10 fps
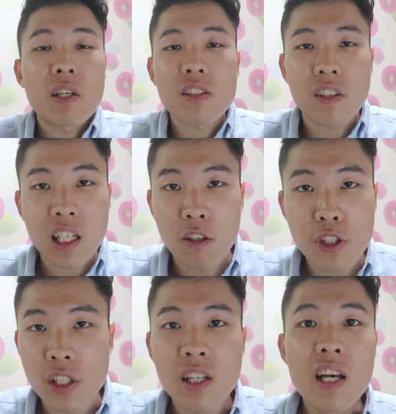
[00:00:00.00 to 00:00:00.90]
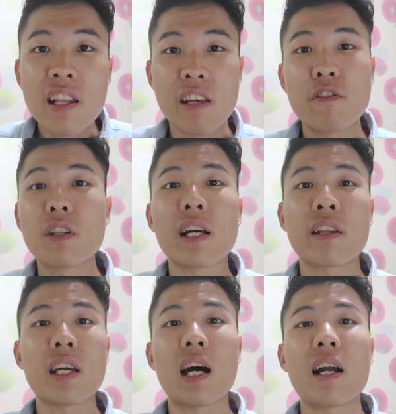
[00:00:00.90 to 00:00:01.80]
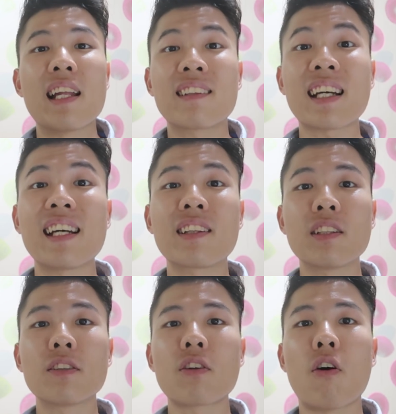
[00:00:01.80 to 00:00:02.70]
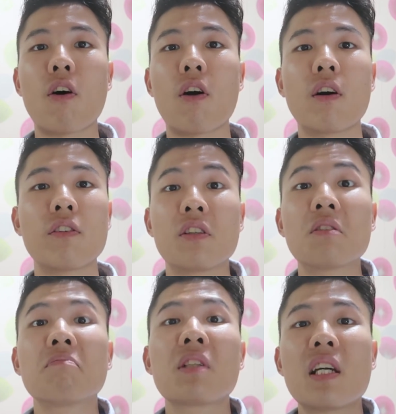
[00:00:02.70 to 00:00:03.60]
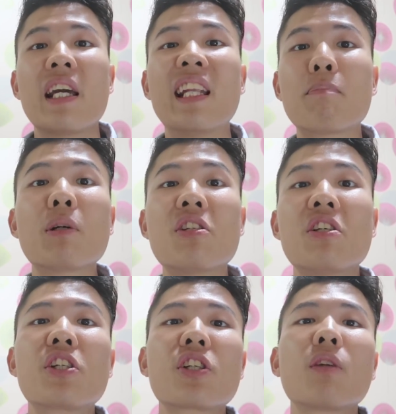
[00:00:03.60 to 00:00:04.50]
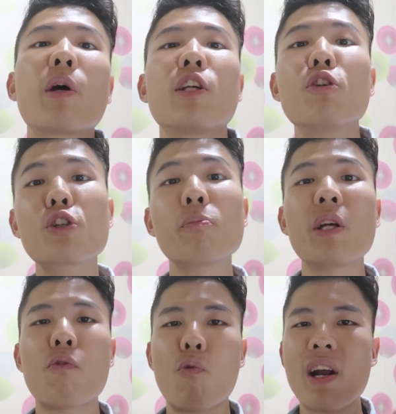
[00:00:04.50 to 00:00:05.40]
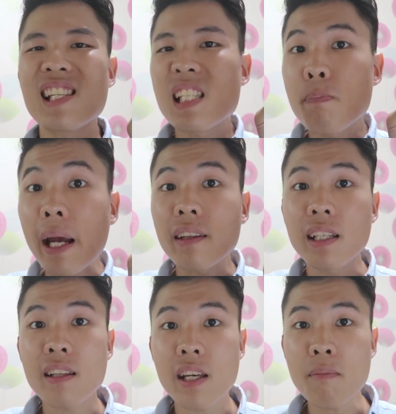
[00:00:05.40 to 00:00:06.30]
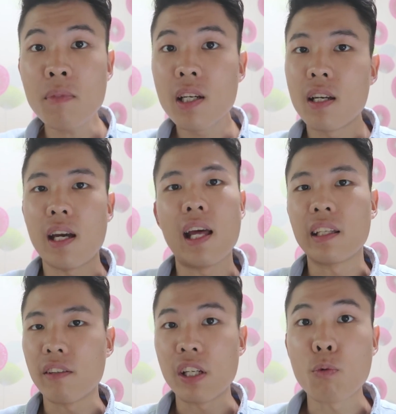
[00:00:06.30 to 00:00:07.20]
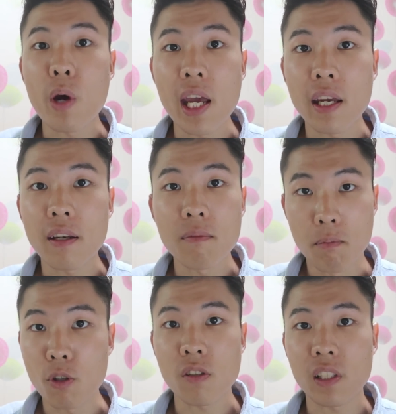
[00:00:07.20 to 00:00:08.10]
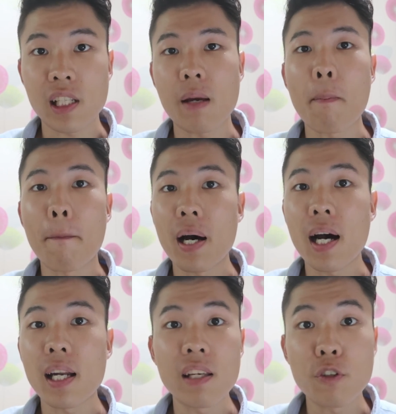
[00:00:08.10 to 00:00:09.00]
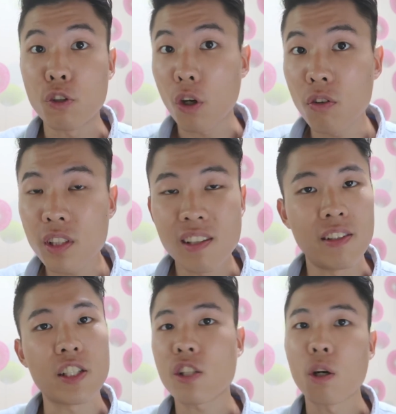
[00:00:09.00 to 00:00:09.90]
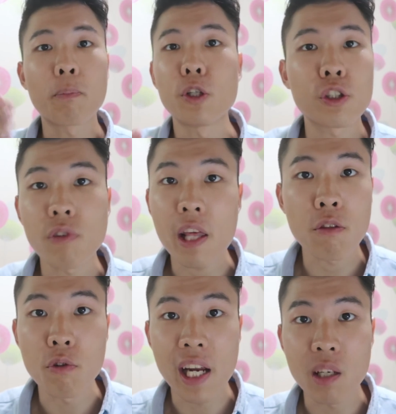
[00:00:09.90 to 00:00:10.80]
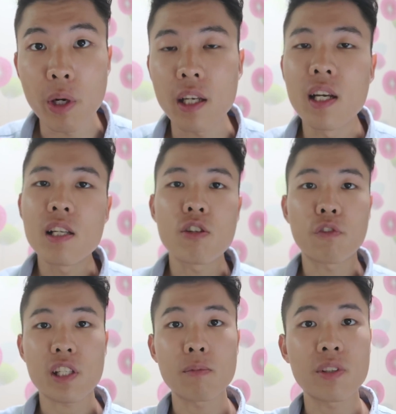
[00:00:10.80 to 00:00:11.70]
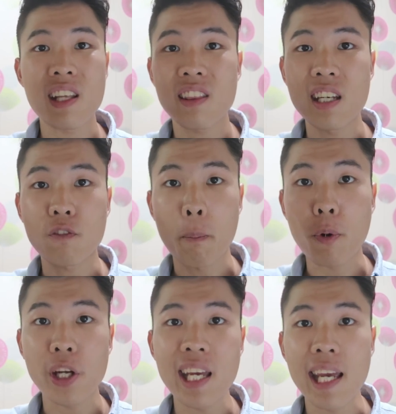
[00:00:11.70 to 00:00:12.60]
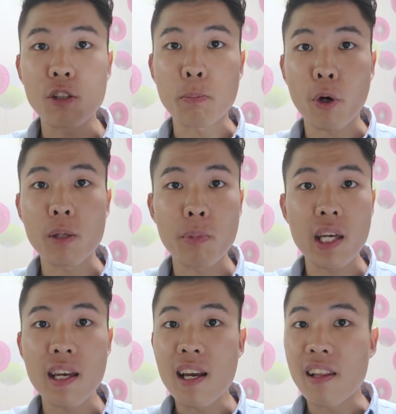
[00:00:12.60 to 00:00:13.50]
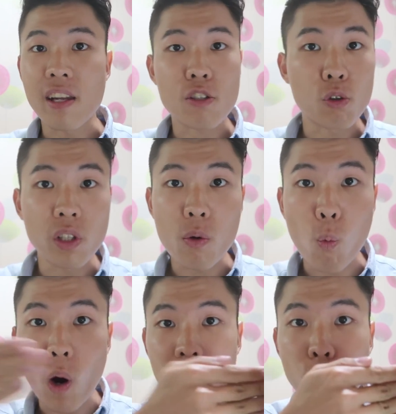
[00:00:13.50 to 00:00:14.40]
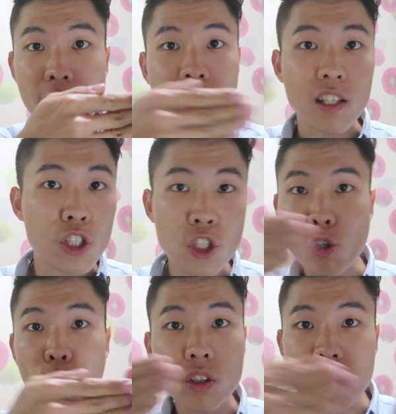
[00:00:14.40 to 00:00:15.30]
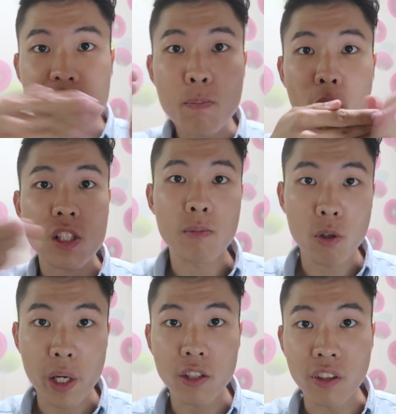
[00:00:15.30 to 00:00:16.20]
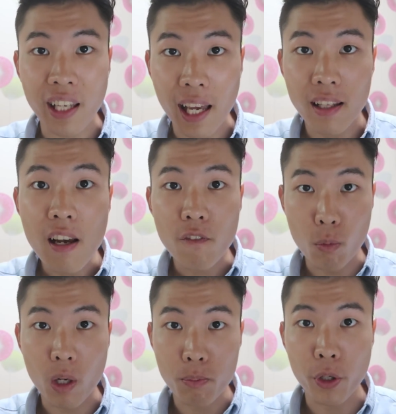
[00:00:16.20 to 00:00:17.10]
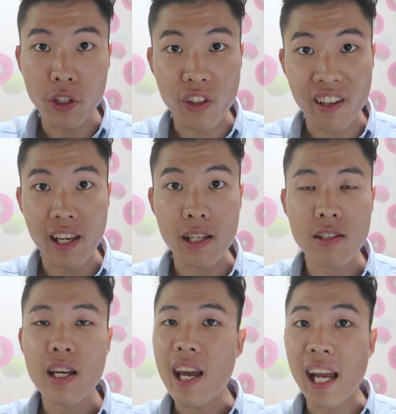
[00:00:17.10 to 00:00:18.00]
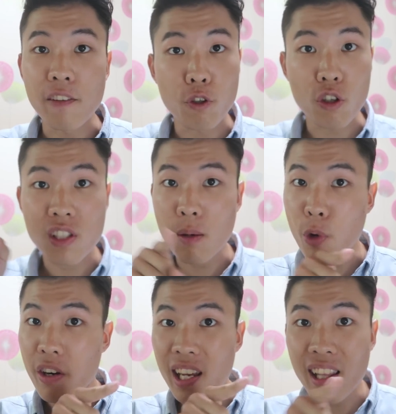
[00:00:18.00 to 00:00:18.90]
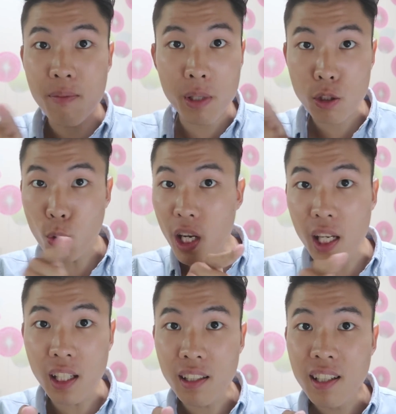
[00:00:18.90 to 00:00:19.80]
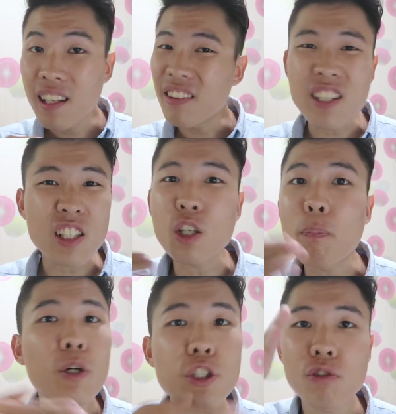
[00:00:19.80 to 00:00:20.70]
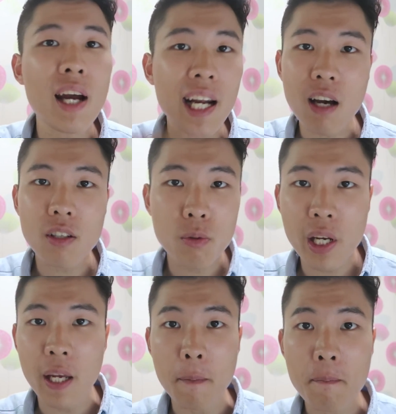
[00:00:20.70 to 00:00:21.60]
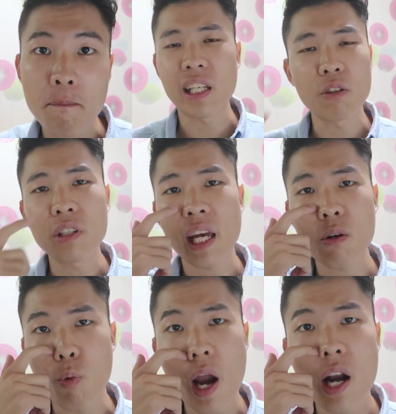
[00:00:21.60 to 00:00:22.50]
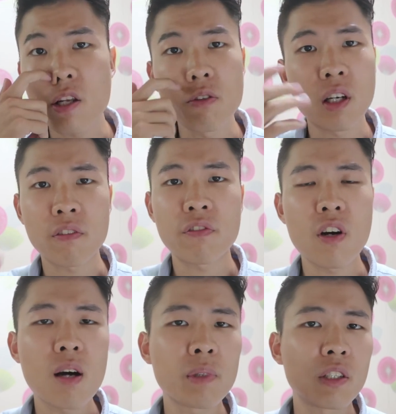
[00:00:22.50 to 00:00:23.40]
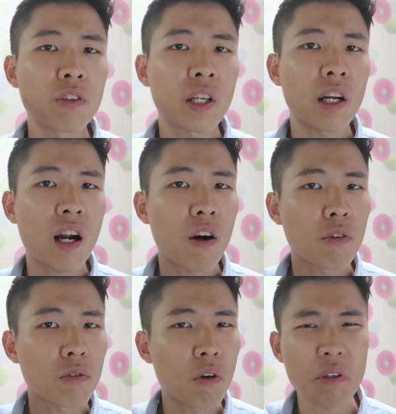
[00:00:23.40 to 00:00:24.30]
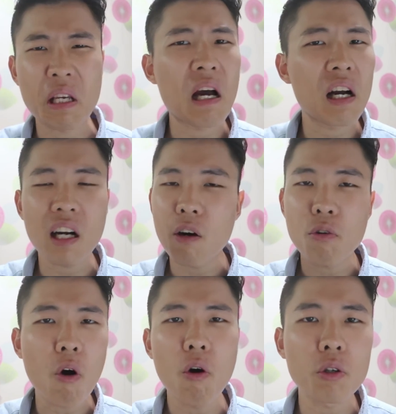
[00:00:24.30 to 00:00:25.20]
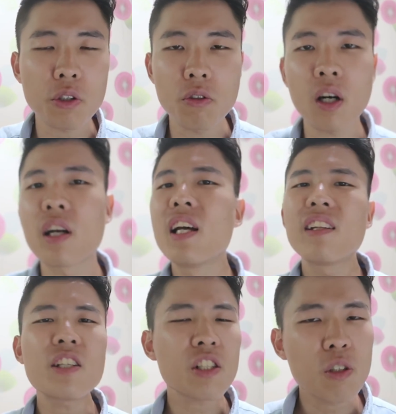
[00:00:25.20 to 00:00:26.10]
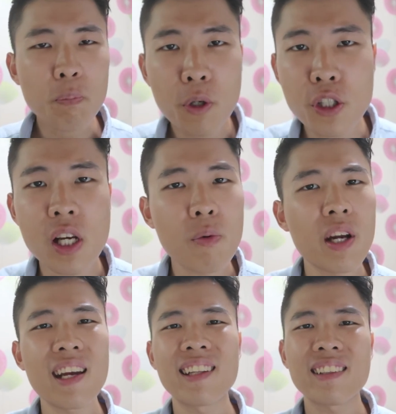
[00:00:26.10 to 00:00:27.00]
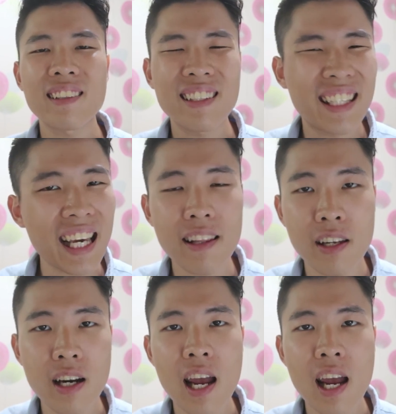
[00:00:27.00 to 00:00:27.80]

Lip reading: because of the culture, they feel like they are entitled or, you know, in a position where you should be respecting them and giving way most of the time. But if you don't, they're just gonna push right through anyway. So for example, they think from point A to point B, there's only one way, the shortest possible way to get from one point to the next. And if you're somewhere in between, they're just gonna push you right out of the way. They don't care where you are from, they don't care how young, how old you are, they're just gonna push their way and get their